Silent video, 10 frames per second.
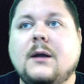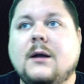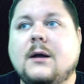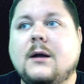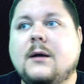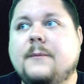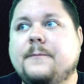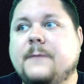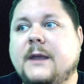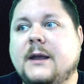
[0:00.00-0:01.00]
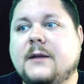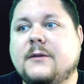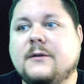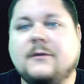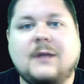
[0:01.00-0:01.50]
And
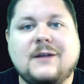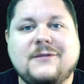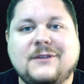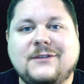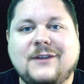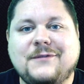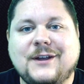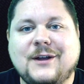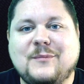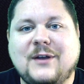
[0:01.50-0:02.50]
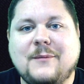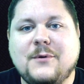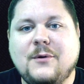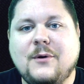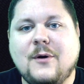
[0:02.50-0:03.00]
there's a lot of fun stuff that comes up
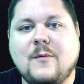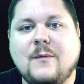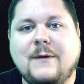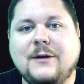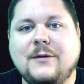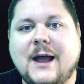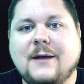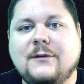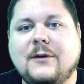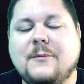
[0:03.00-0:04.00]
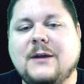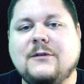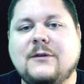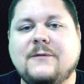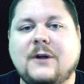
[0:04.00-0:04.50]
when we do that. So make
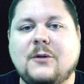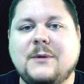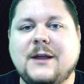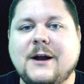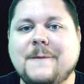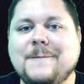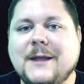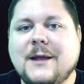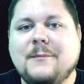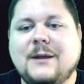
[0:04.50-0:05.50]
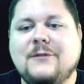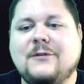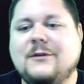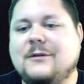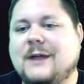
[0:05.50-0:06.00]
sure you follow me there. Make
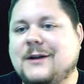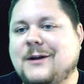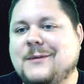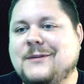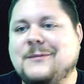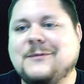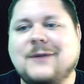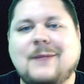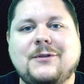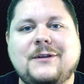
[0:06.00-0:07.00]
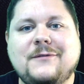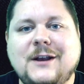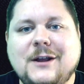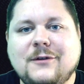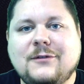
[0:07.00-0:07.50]
sure you like, comment, subscribe on these
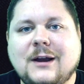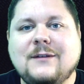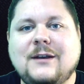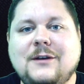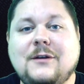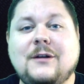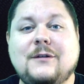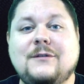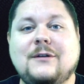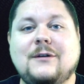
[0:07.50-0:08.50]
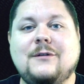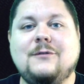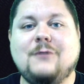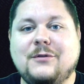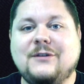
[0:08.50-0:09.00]
videos so I continue to
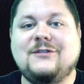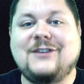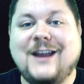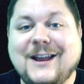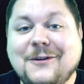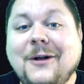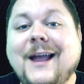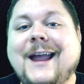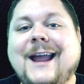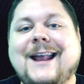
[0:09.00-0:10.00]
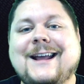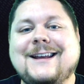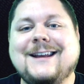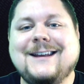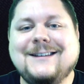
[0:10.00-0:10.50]
grow the channel and I
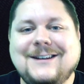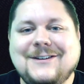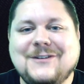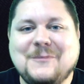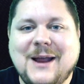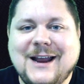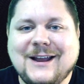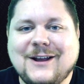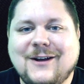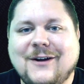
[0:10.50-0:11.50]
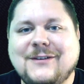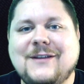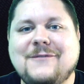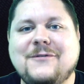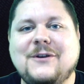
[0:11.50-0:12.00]
can continue to make
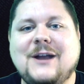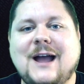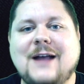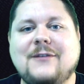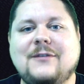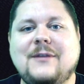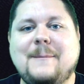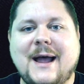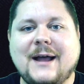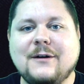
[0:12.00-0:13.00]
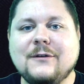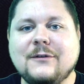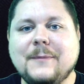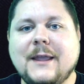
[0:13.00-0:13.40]
content for you guys that matters